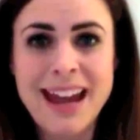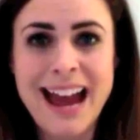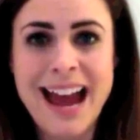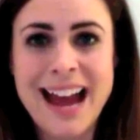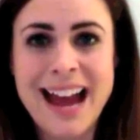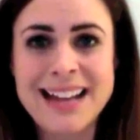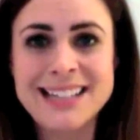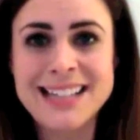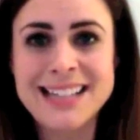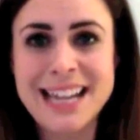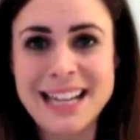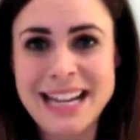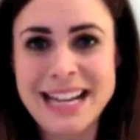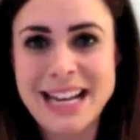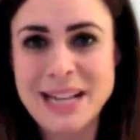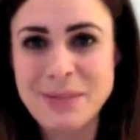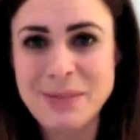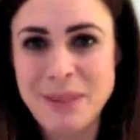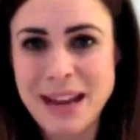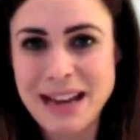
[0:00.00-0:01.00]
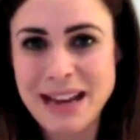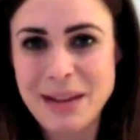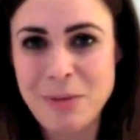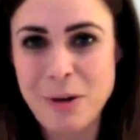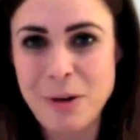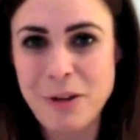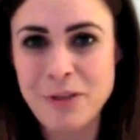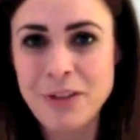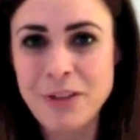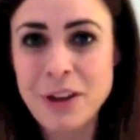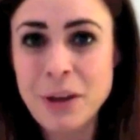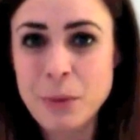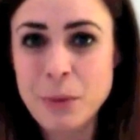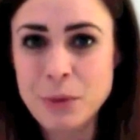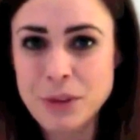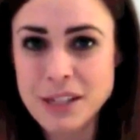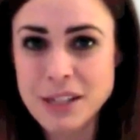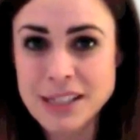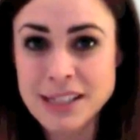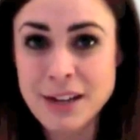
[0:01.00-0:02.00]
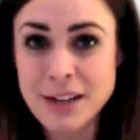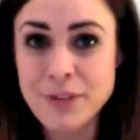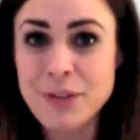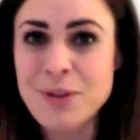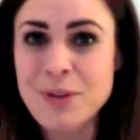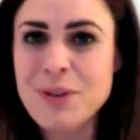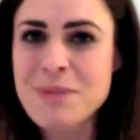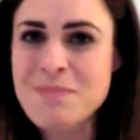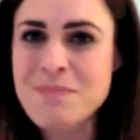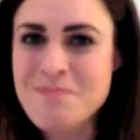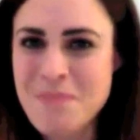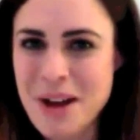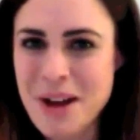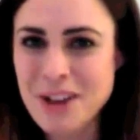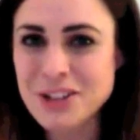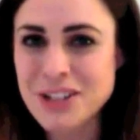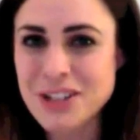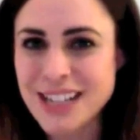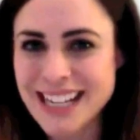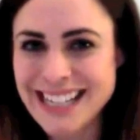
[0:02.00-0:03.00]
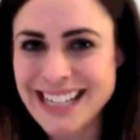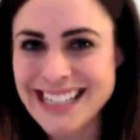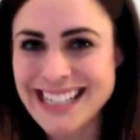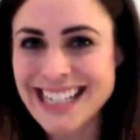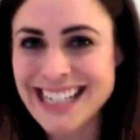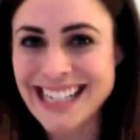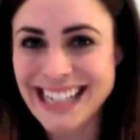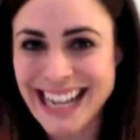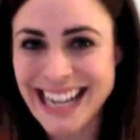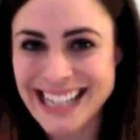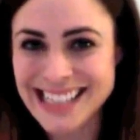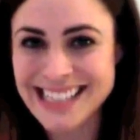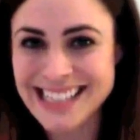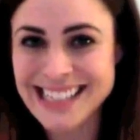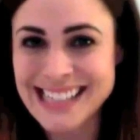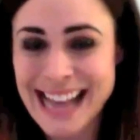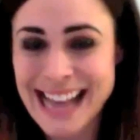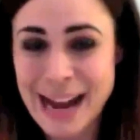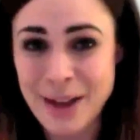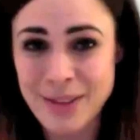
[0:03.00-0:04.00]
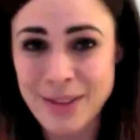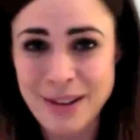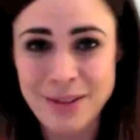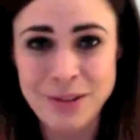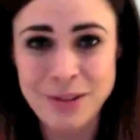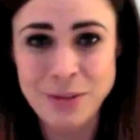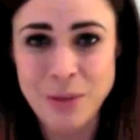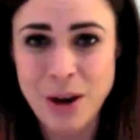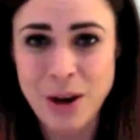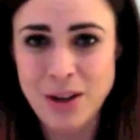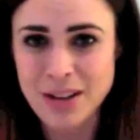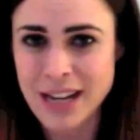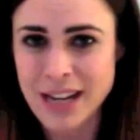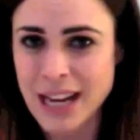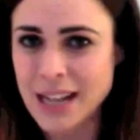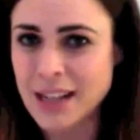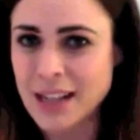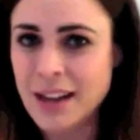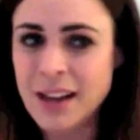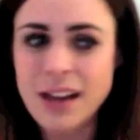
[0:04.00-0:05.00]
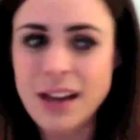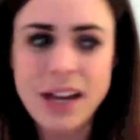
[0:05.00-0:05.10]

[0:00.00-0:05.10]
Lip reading: and taking his makeup off with this stuff, there are much easier cleansers out there on the market.